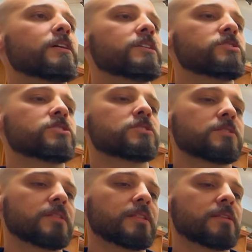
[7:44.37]
It's just
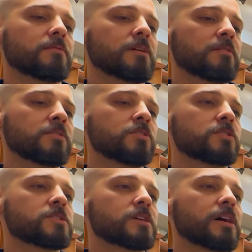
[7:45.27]

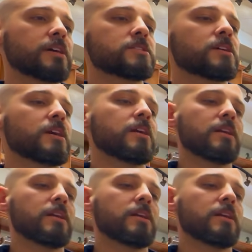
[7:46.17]
good size and